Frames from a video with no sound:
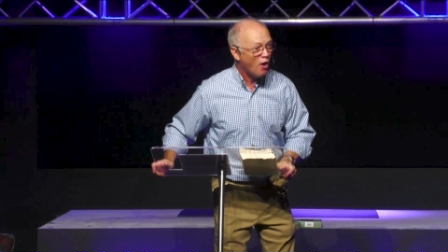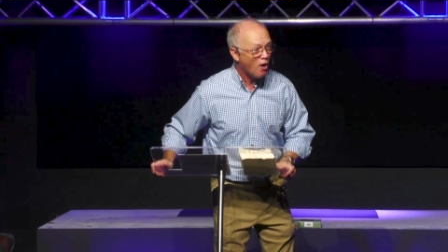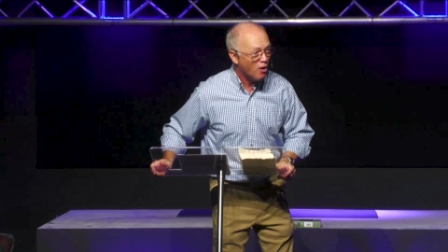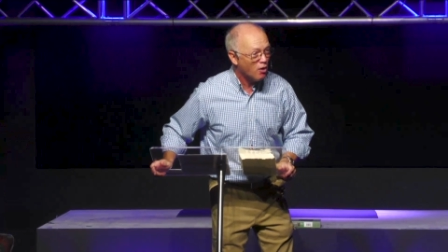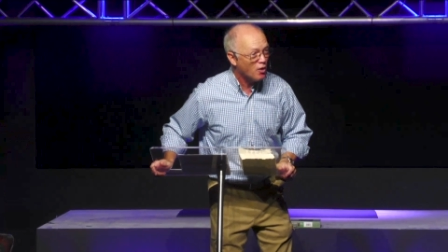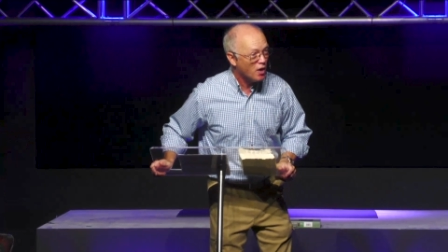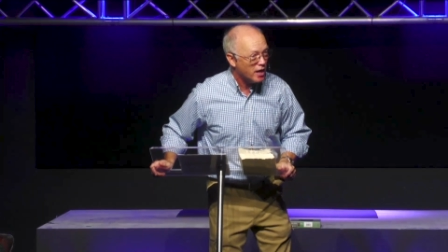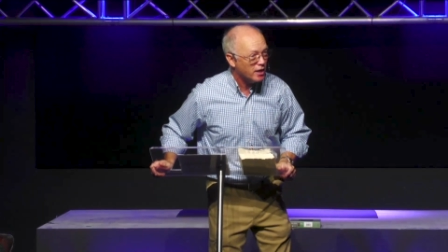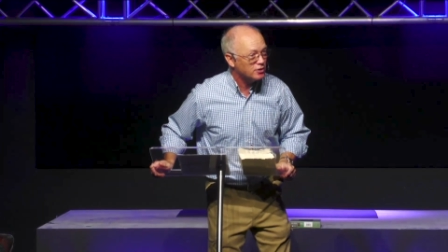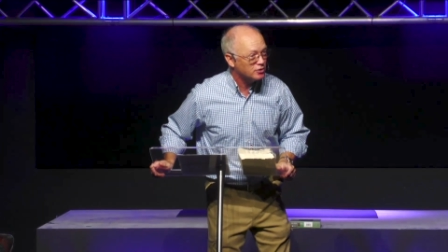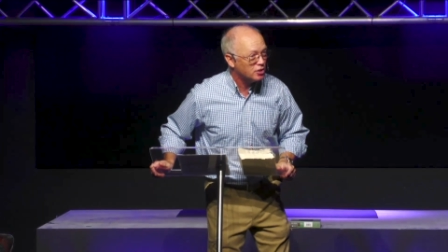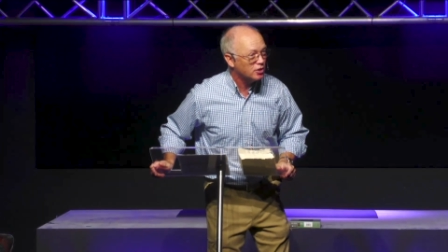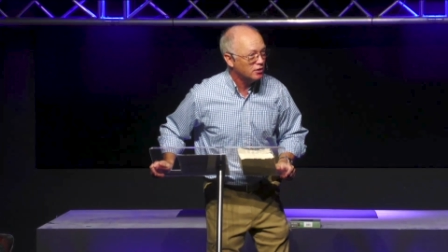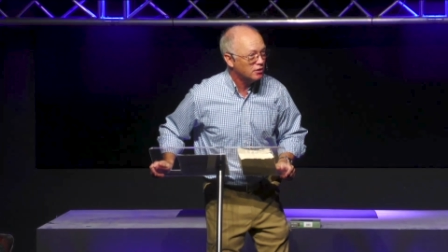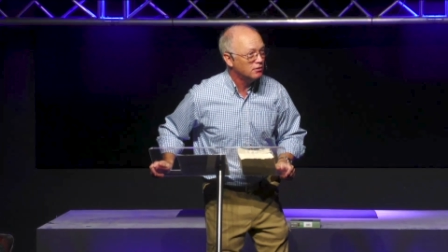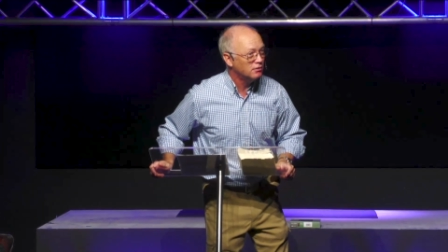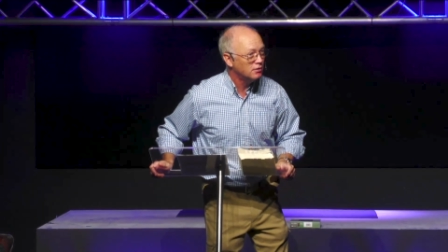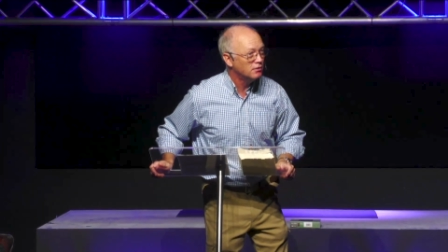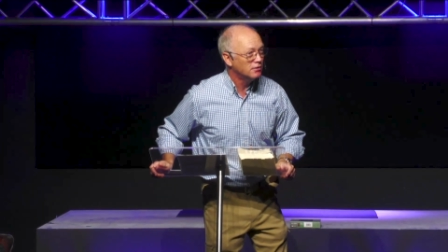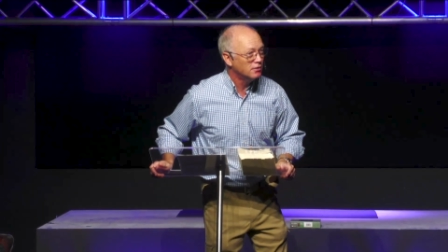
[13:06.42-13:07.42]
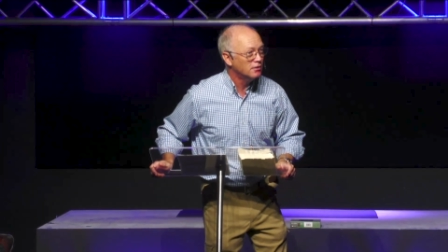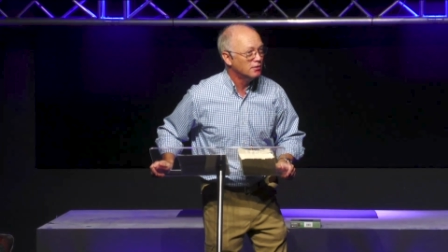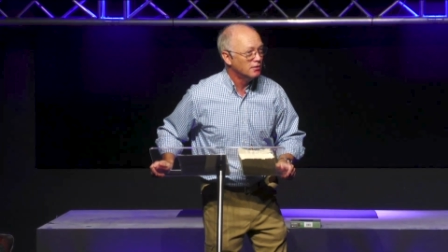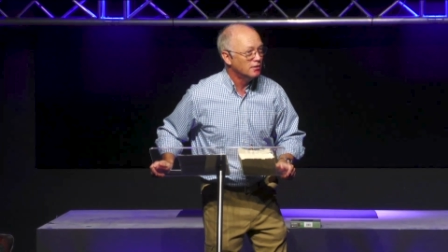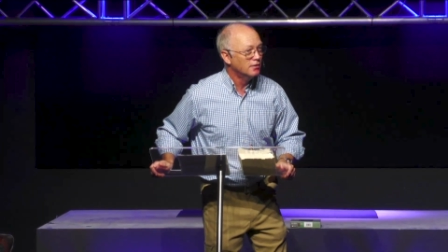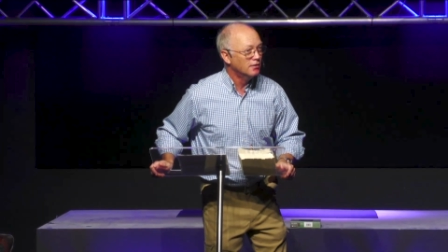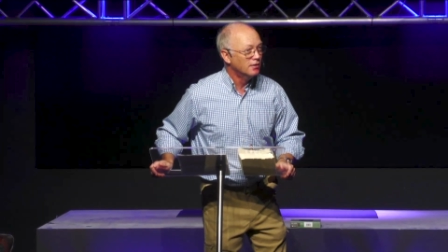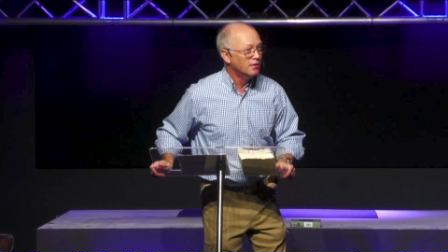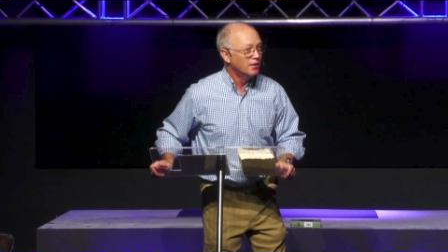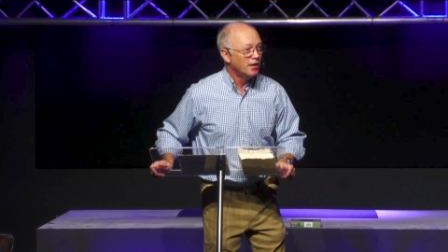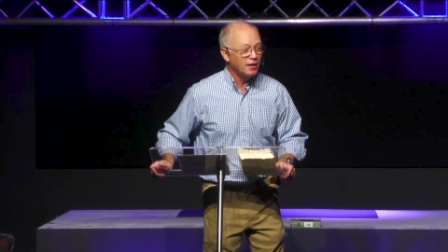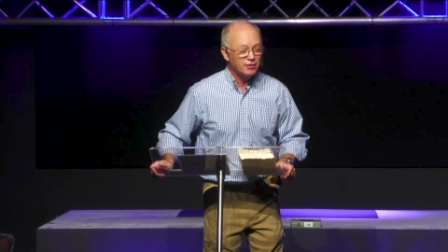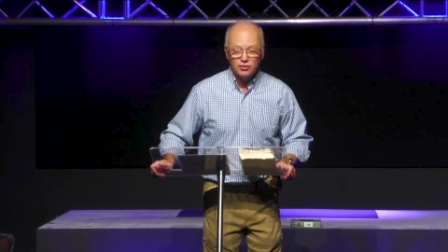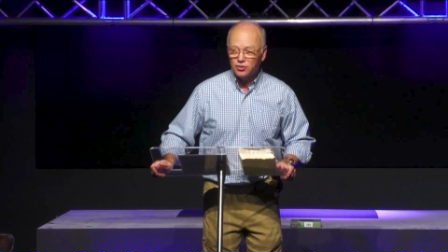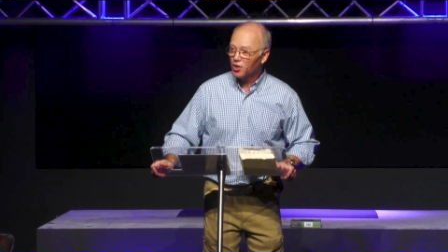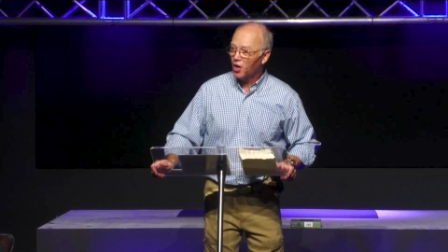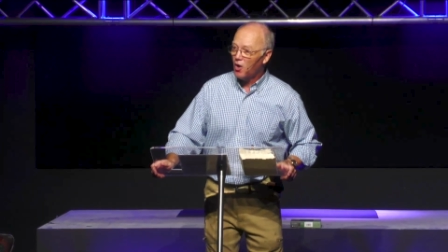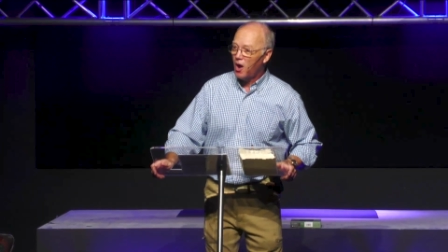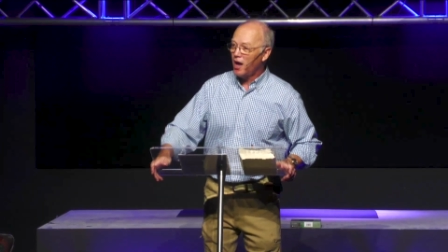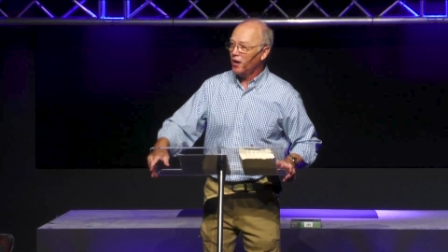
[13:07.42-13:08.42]
it. And
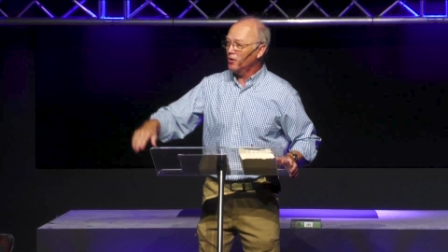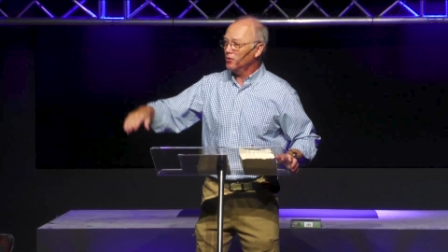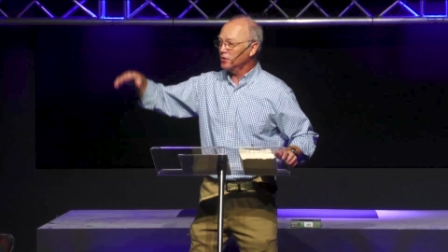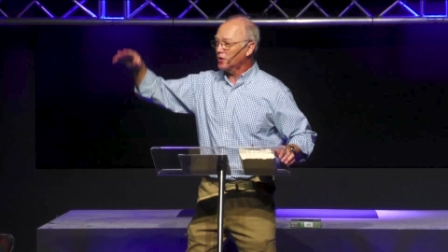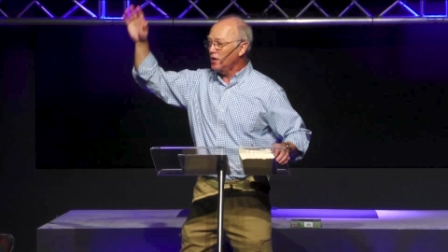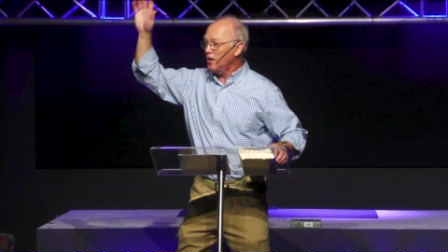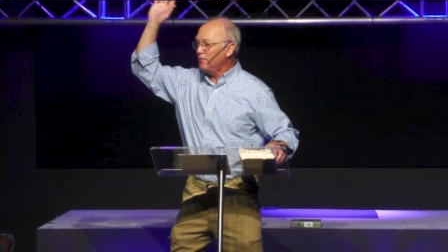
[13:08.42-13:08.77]
so I don't care if it